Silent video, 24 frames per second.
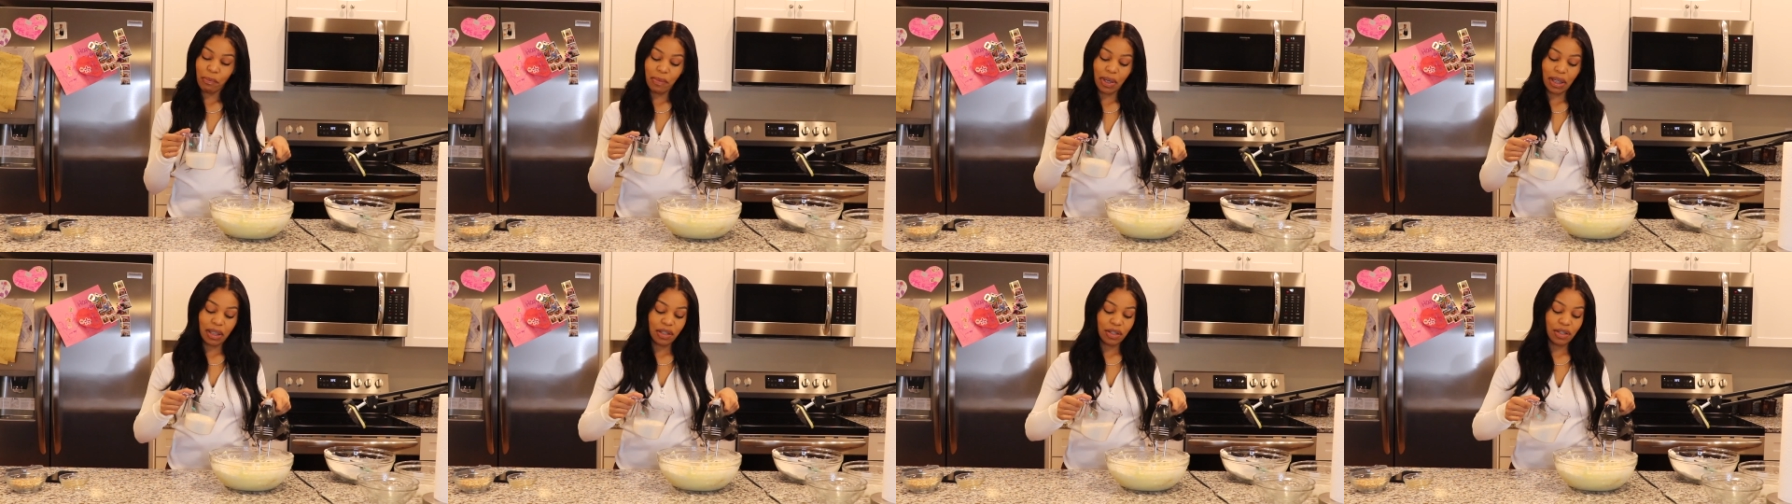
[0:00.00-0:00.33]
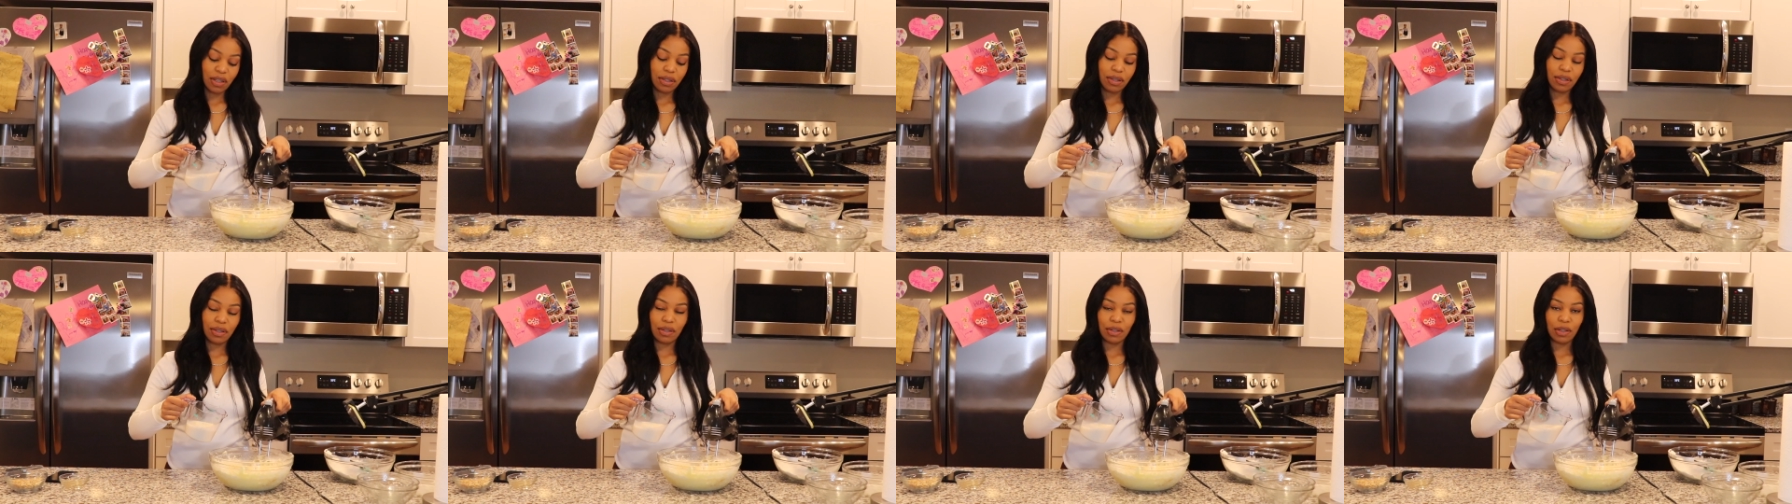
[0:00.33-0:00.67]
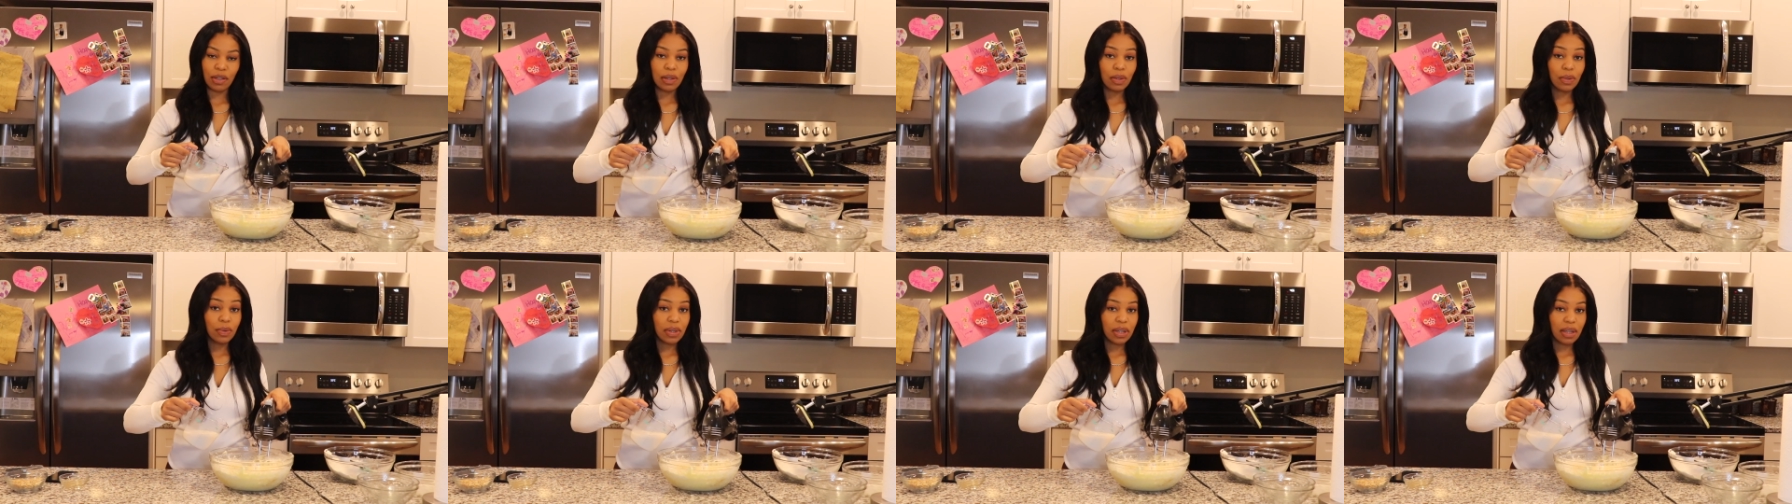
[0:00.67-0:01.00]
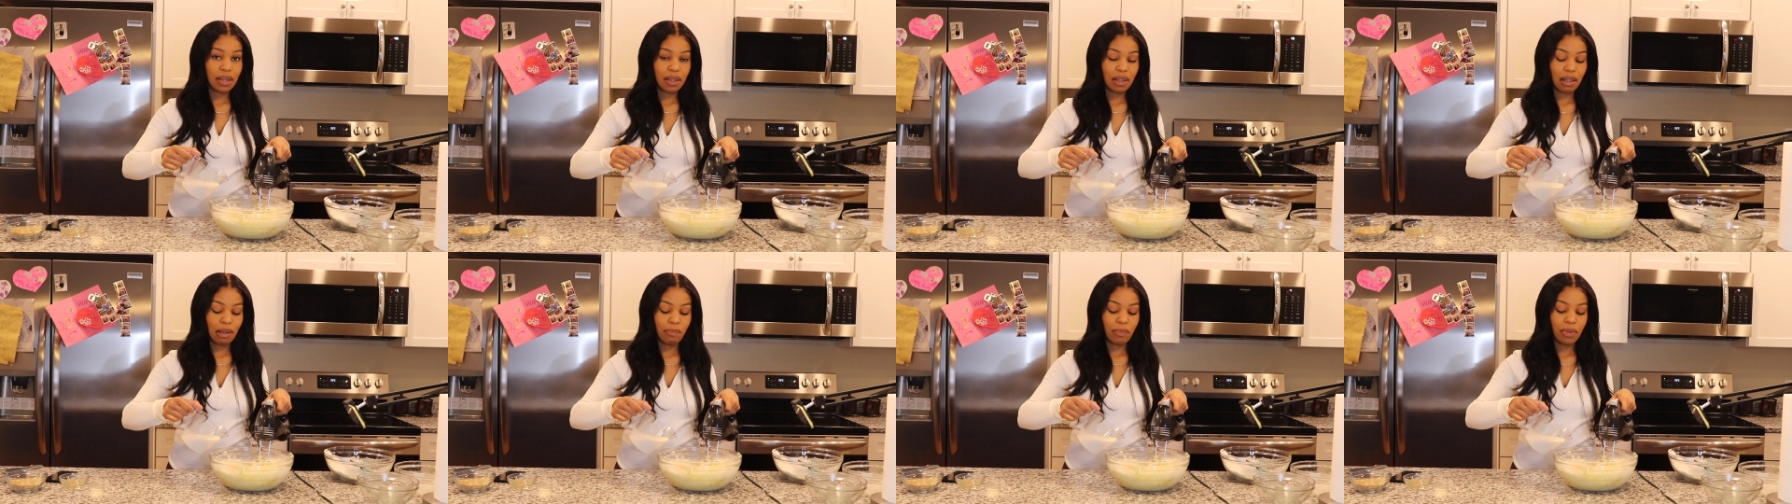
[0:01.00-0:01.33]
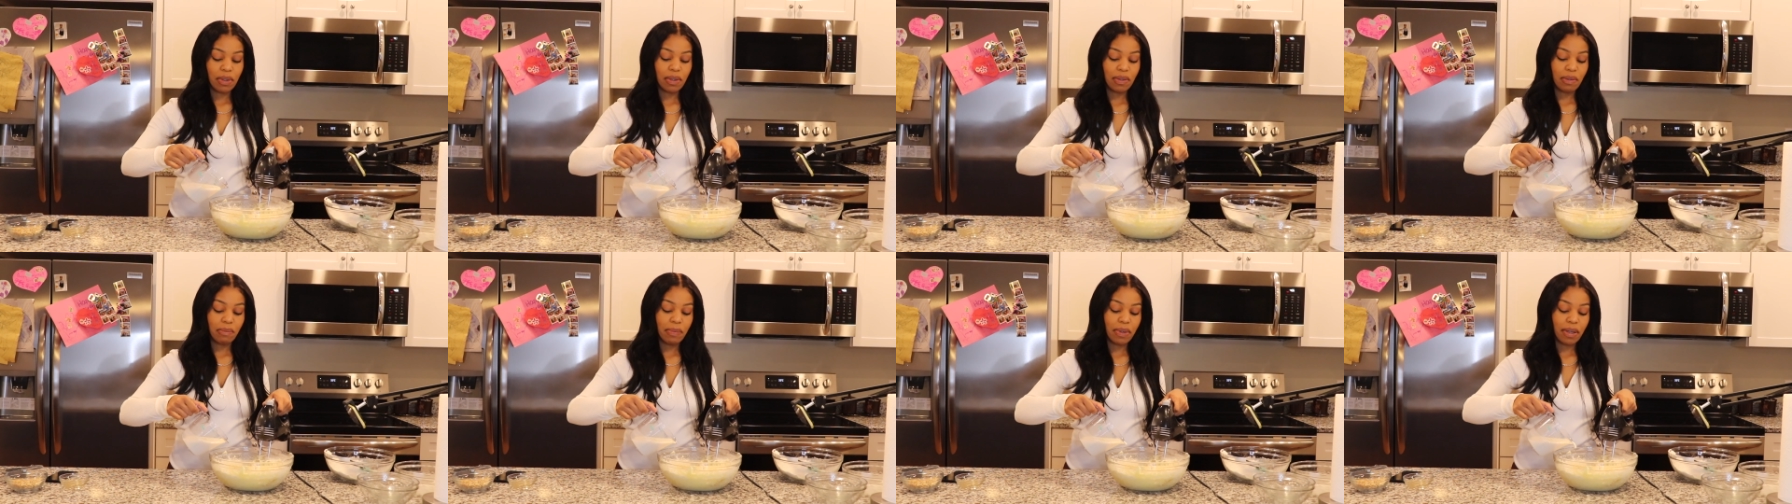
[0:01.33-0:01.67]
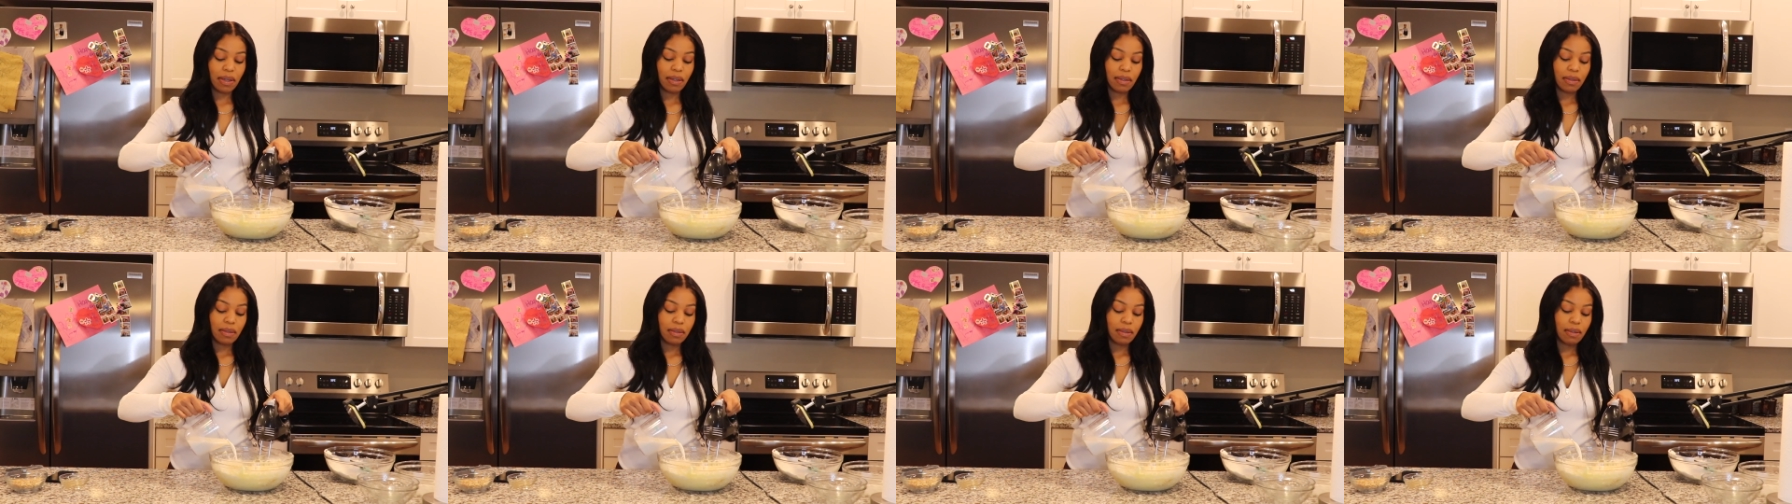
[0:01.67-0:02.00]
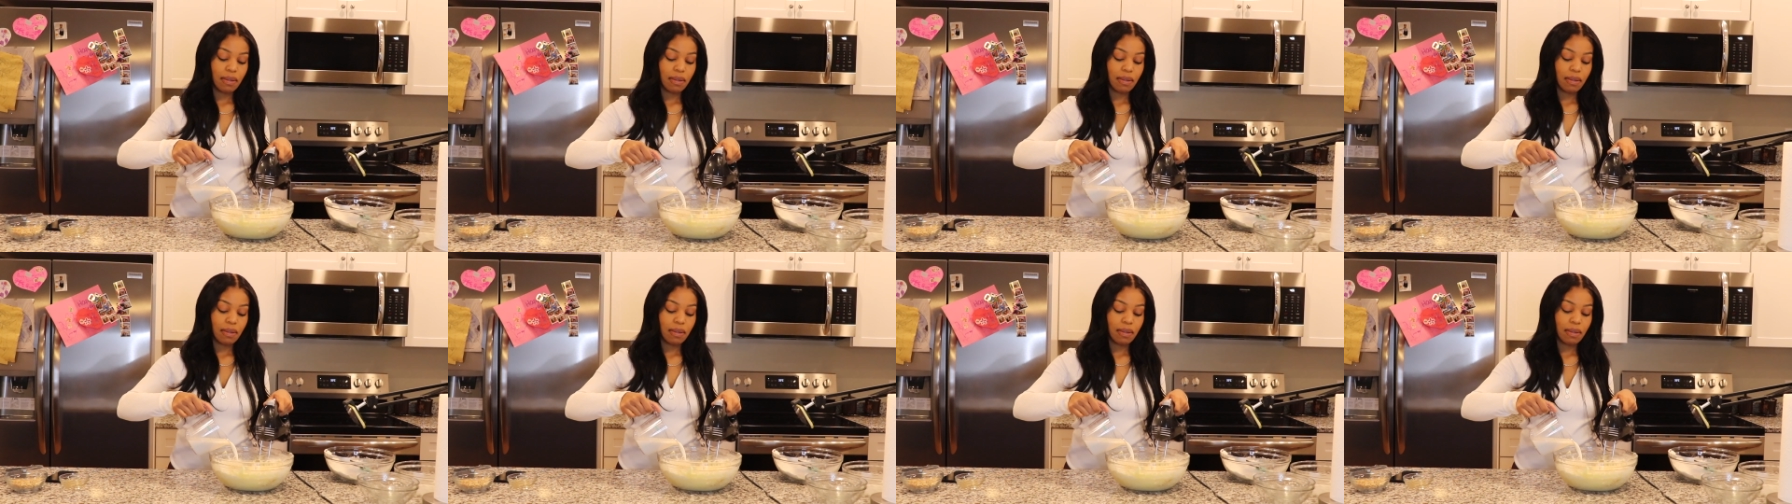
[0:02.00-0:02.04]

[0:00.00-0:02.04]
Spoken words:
mixture just to loosen it up a little bit.